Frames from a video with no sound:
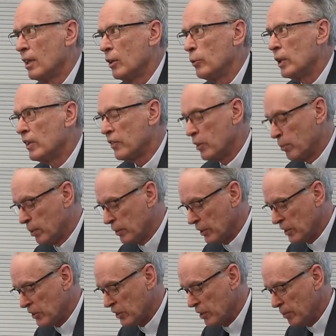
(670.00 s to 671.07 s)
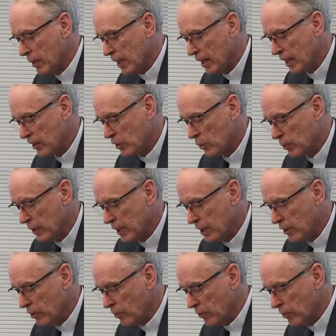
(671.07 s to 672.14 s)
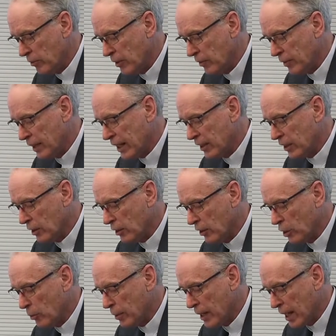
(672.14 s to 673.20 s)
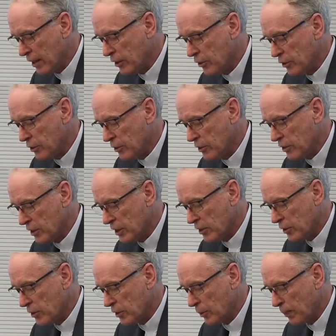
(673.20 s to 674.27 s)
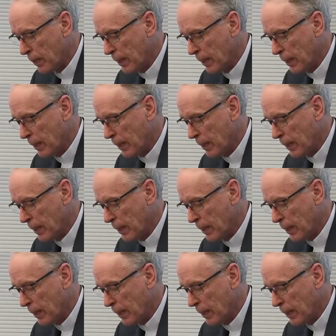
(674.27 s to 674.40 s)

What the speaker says: And one of the points he makes when reflecting on the Beatitudes is